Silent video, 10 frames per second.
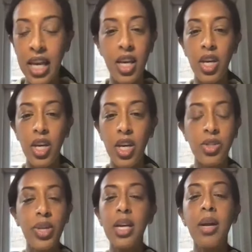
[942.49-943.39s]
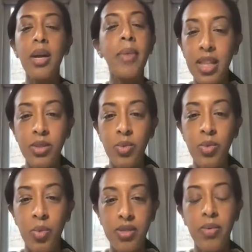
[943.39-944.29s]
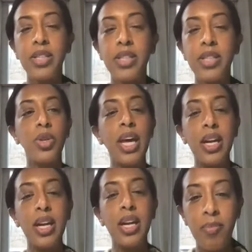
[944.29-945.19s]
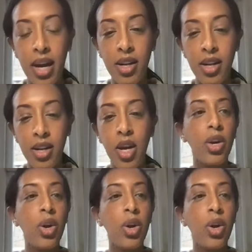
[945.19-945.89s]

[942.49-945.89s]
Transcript: Like, it's only going to make things worse, right? So you get out of bed,